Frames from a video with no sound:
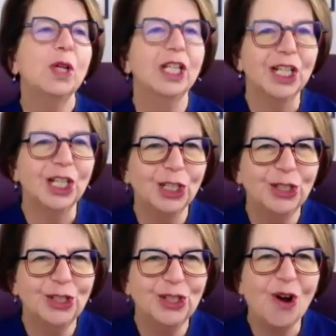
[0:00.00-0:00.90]

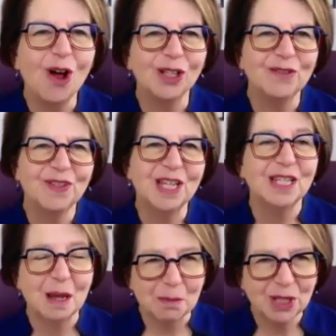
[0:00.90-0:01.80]
include all of the
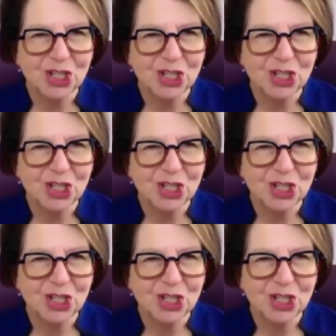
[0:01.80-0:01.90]
assembly